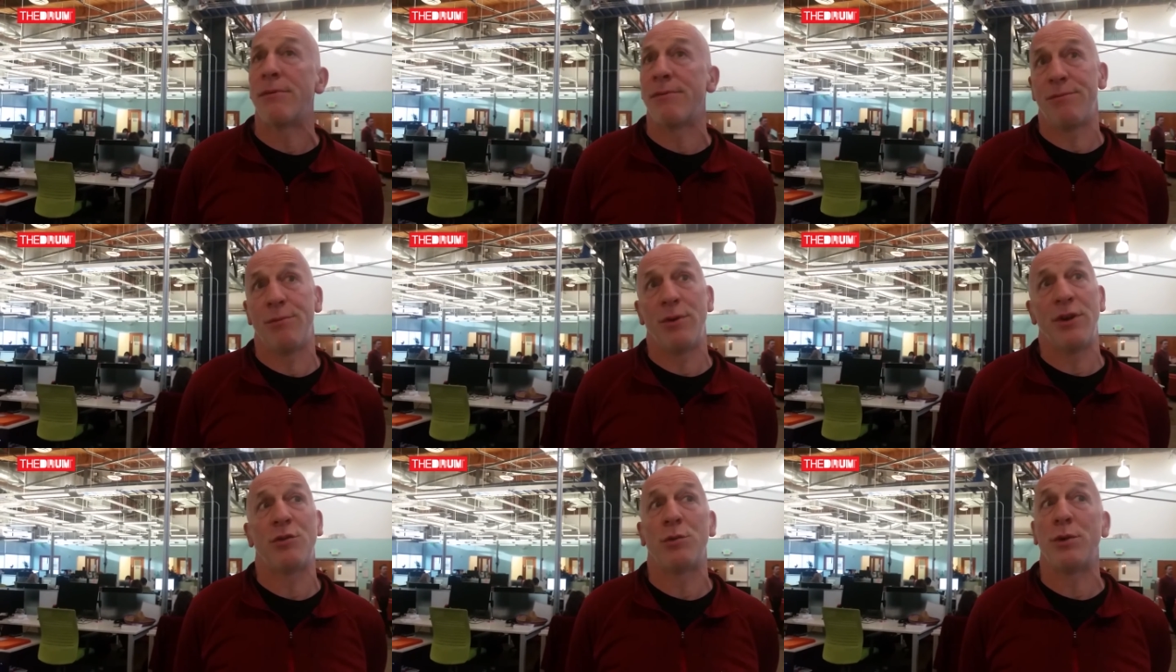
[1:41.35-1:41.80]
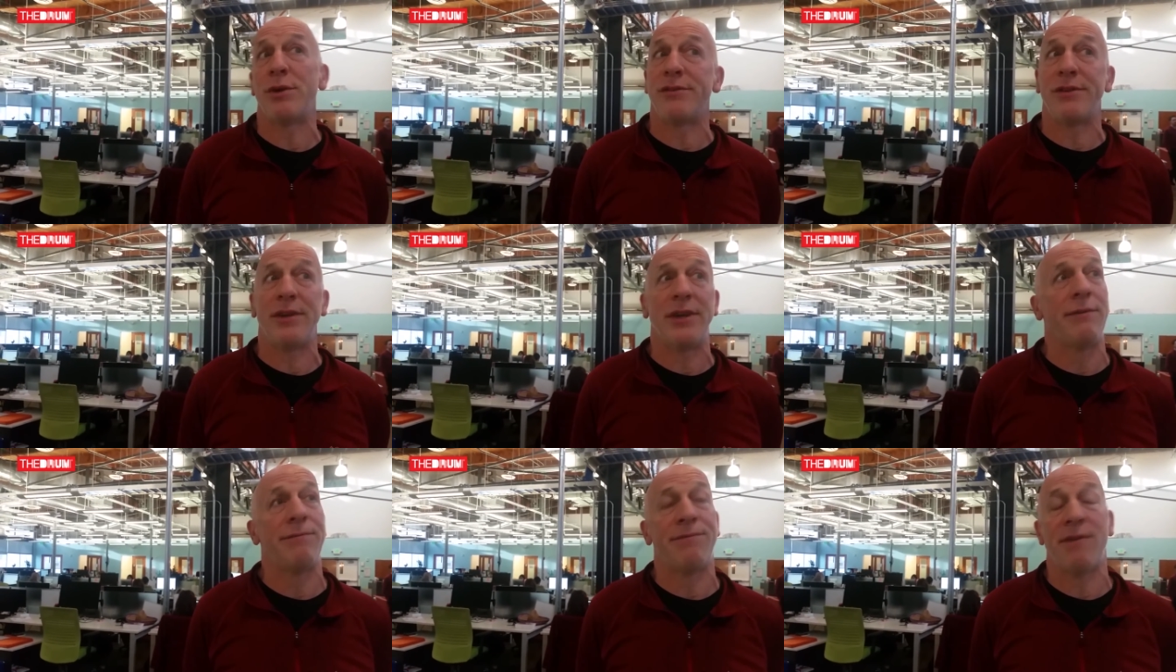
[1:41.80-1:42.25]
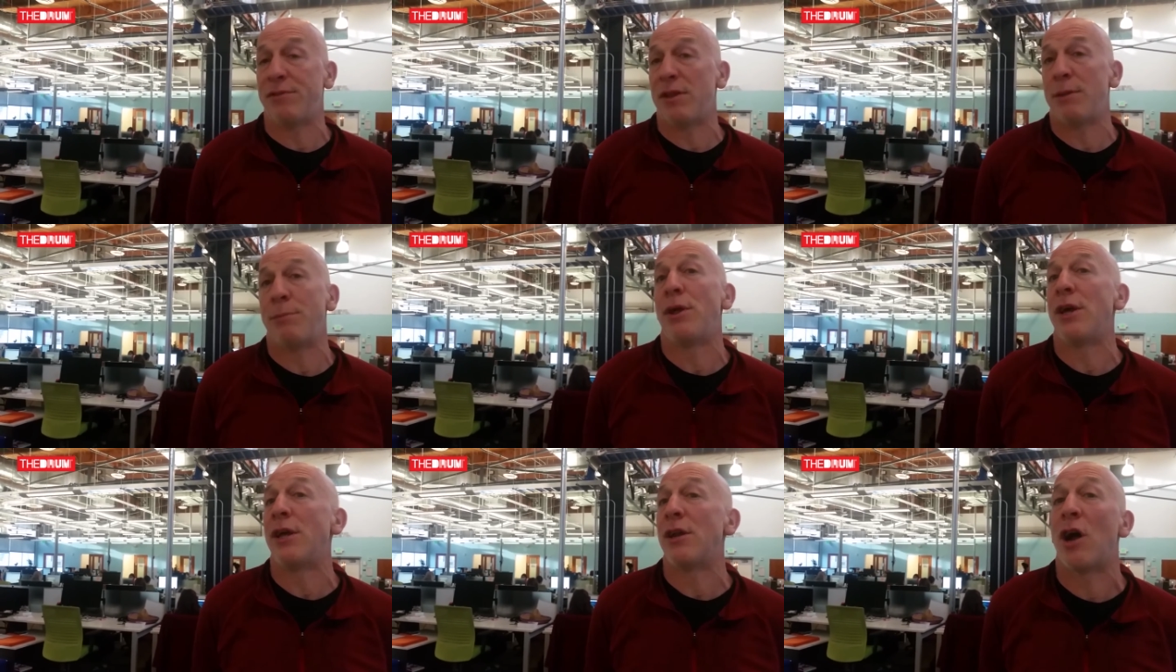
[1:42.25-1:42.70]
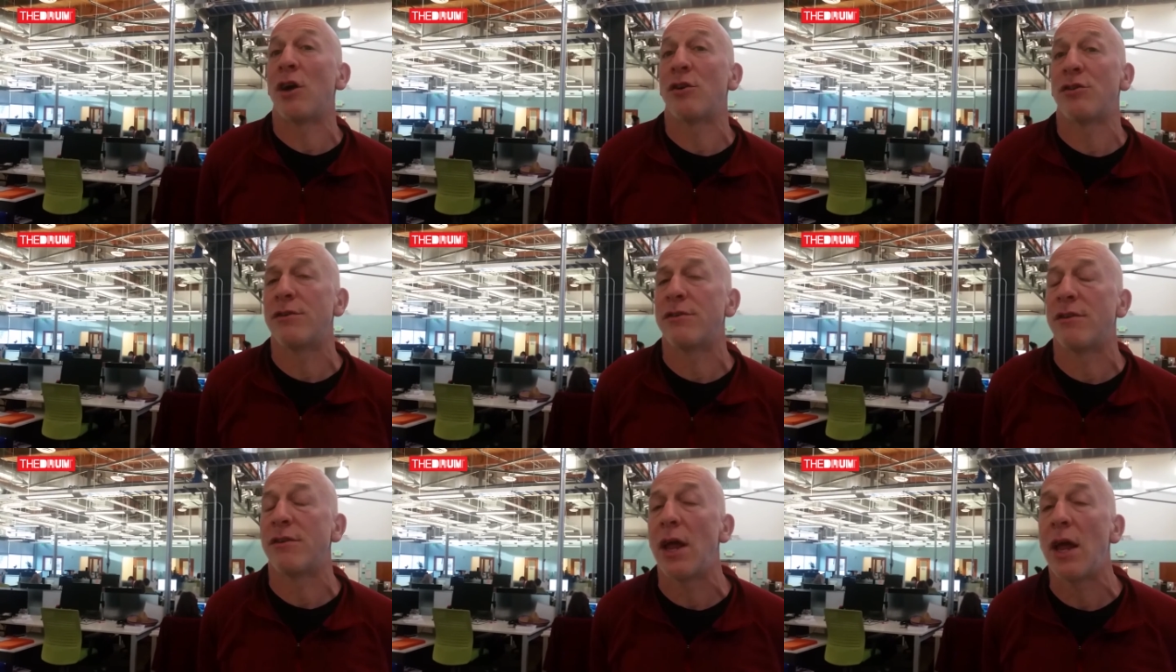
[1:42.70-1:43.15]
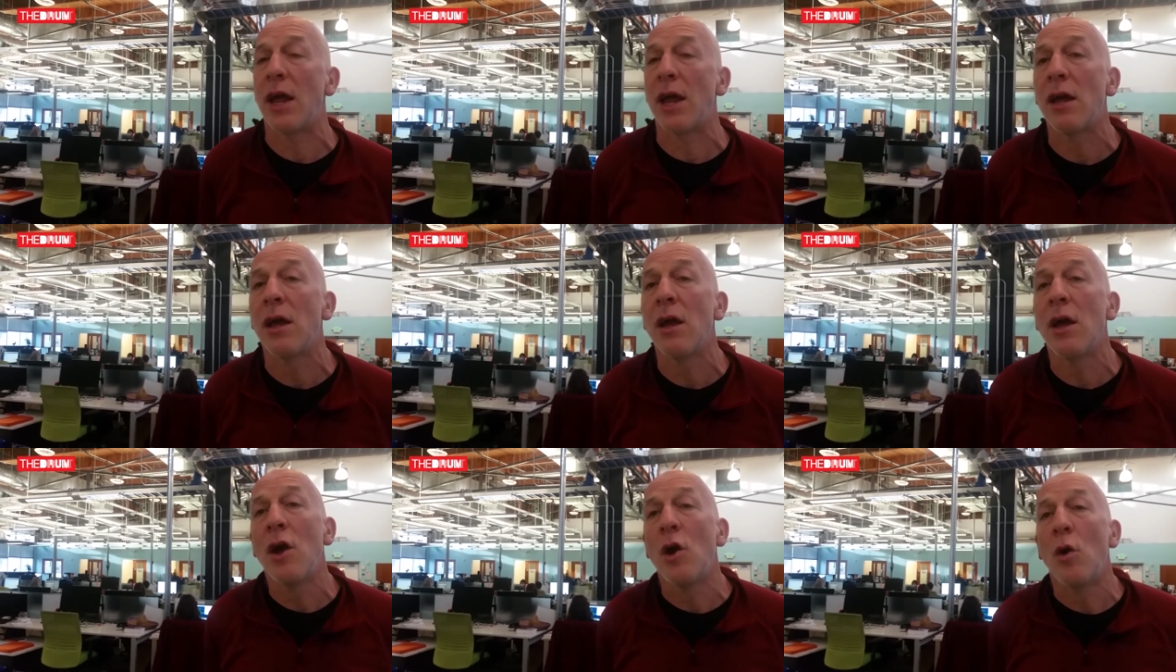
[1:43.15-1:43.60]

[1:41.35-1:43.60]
of which we see 50 billion auctions a day,